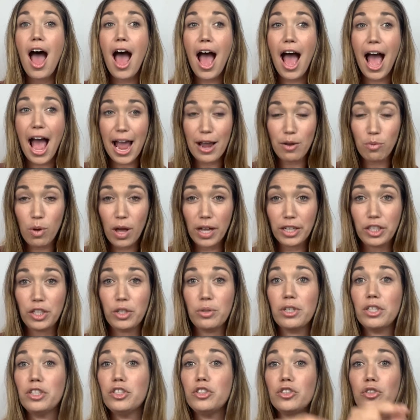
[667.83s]
I want you
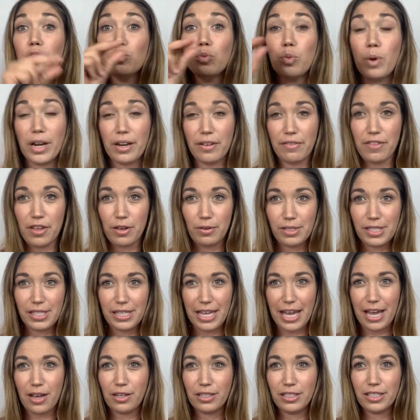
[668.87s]
to do one of those
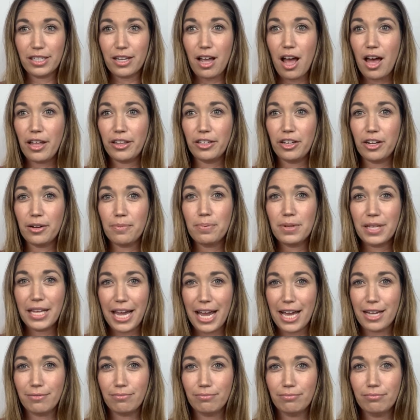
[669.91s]
things on your plan.